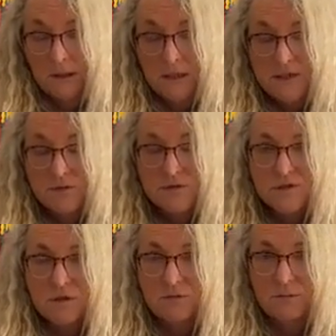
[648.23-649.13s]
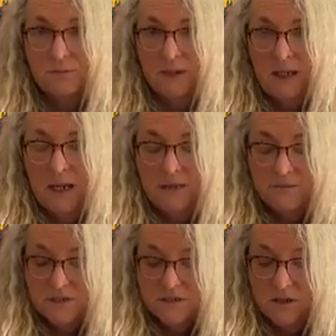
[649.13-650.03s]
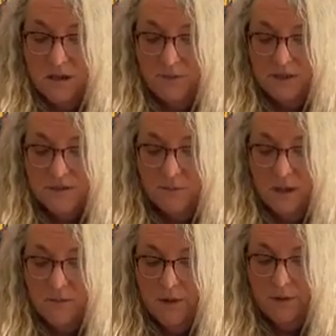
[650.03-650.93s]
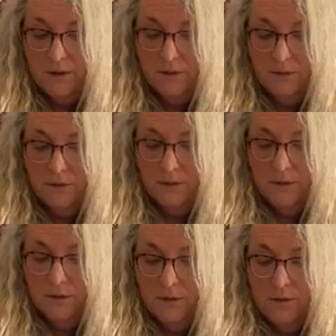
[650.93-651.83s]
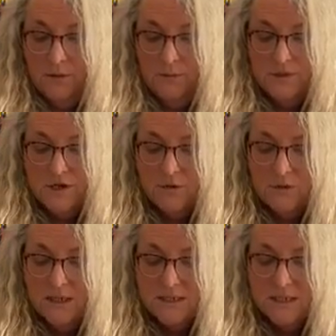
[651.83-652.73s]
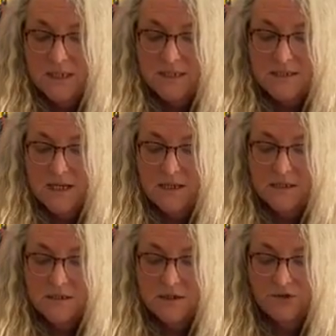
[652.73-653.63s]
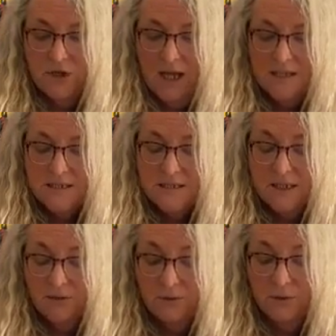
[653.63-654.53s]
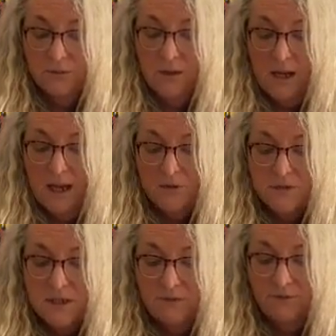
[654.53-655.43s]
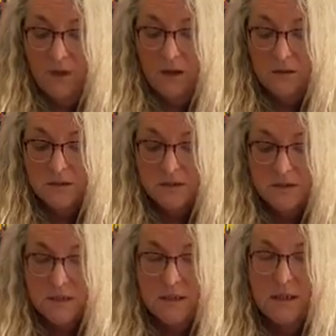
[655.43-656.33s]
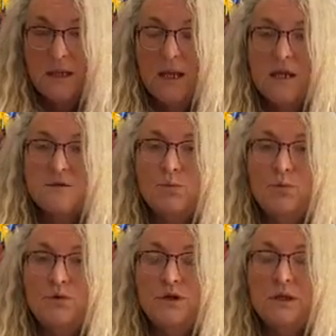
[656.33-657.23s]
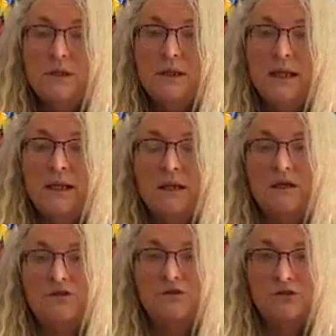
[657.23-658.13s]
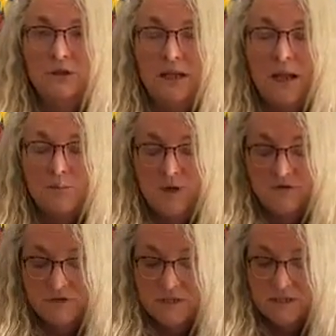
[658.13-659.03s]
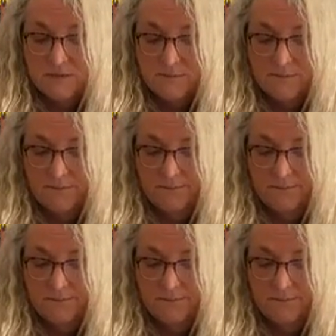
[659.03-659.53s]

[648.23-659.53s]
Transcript: It also became disturbing to my mother, but only to the extent that she had to deal with my elderly father's Edwardian English empiricism.